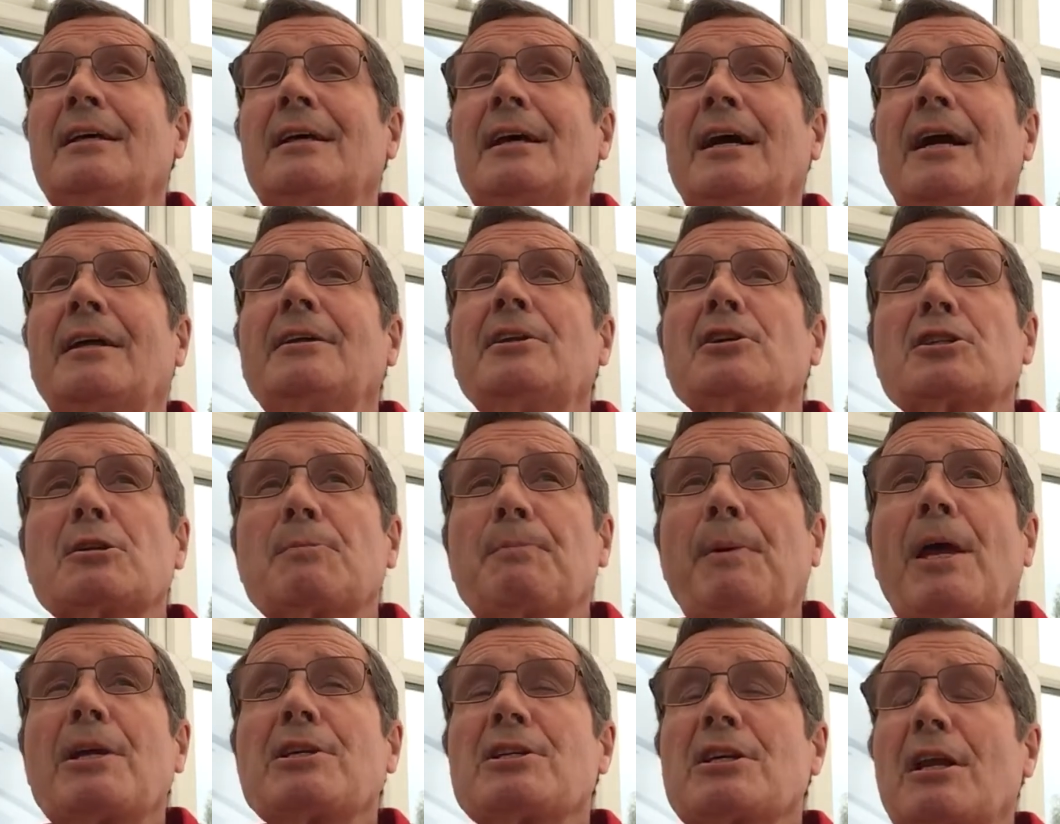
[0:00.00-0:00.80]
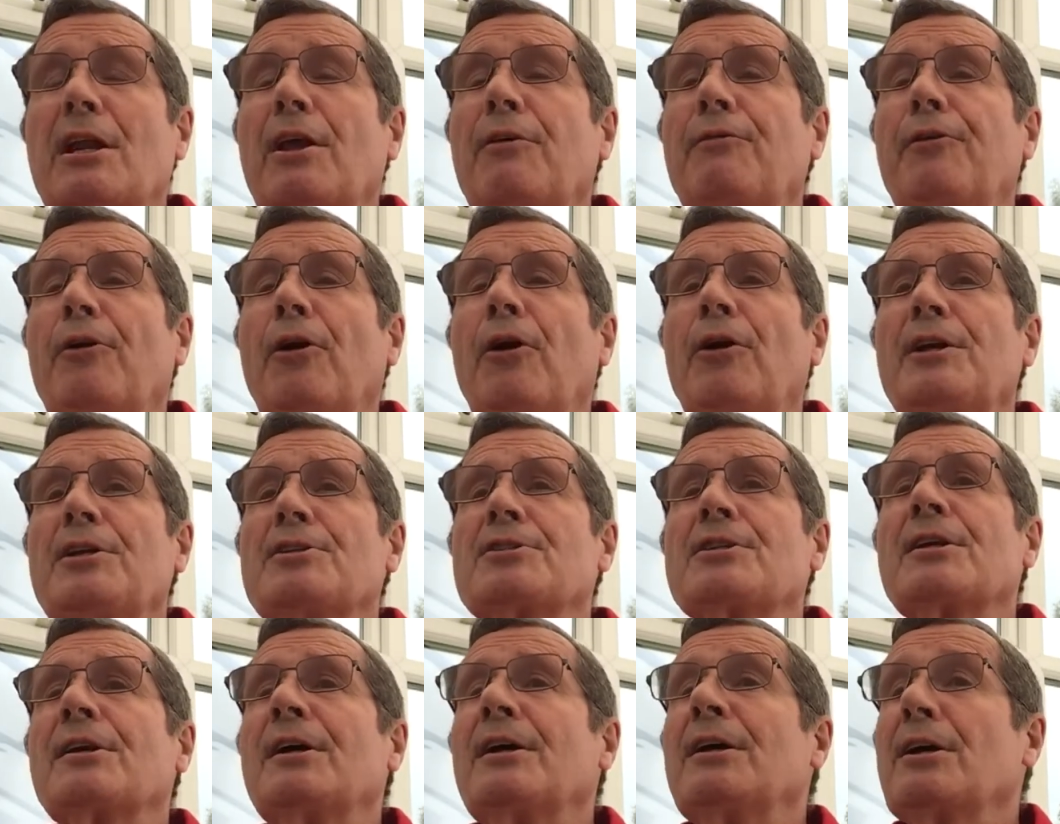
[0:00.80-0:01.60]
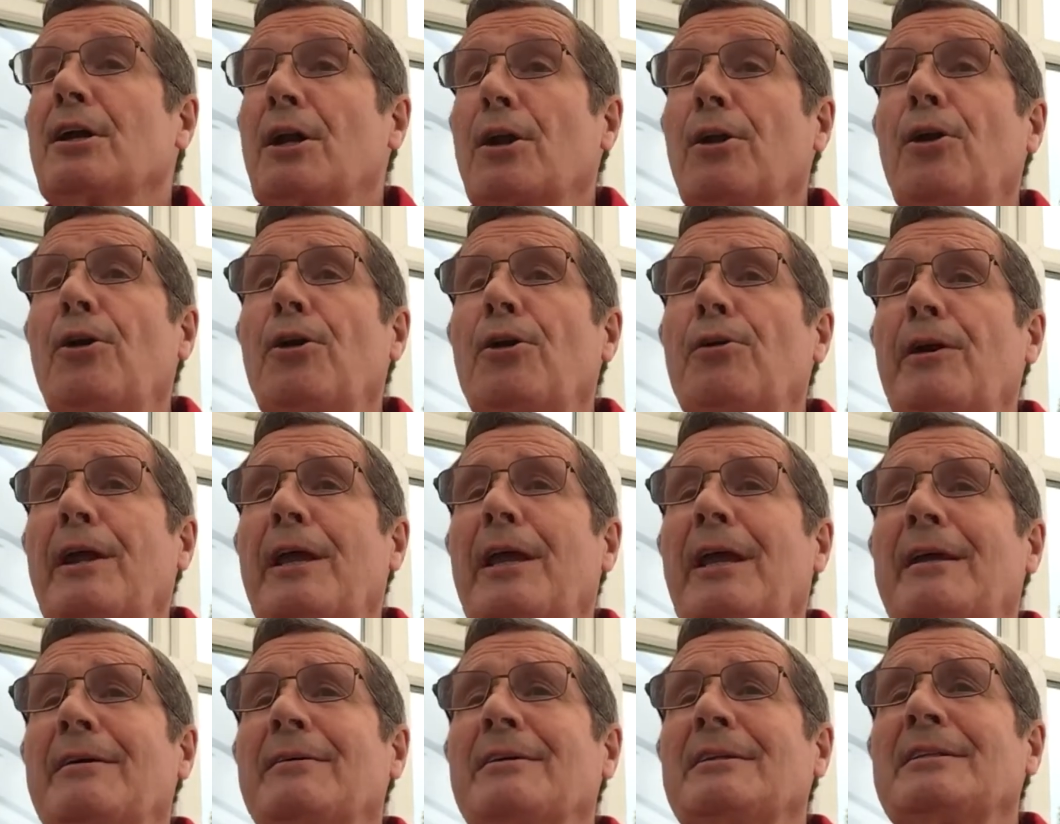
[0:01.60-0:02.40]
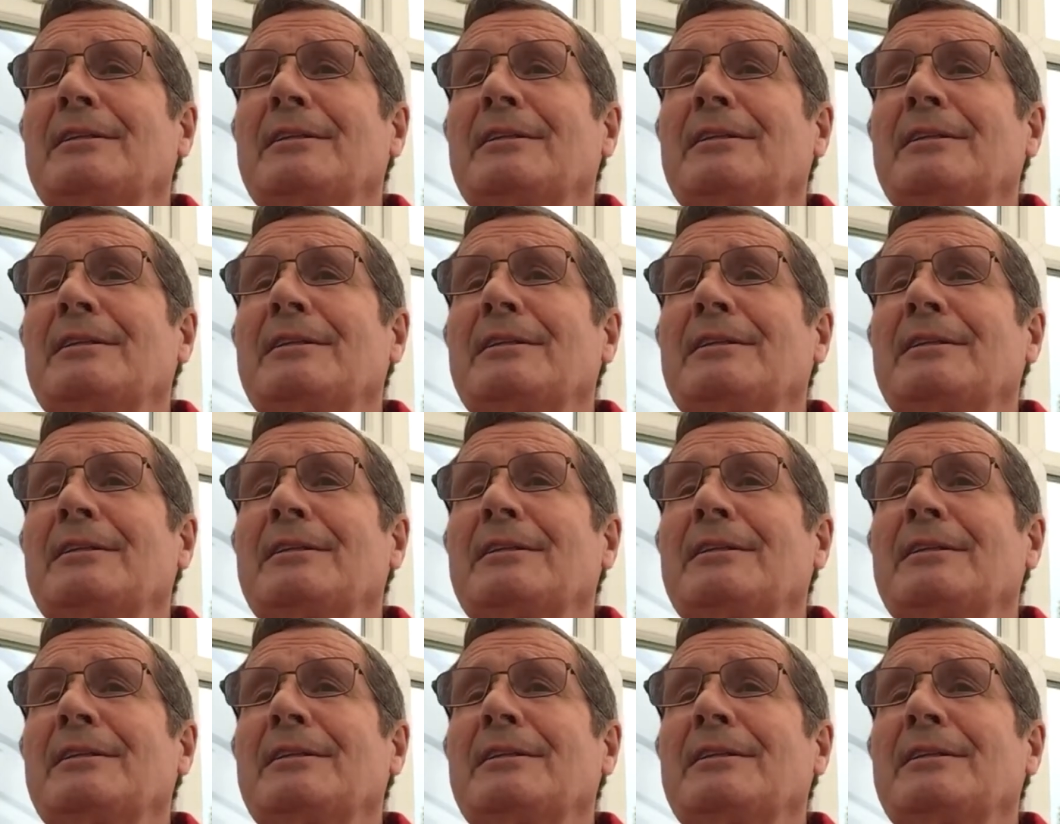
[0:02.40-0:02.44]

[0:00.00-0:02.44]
and especially for his glory.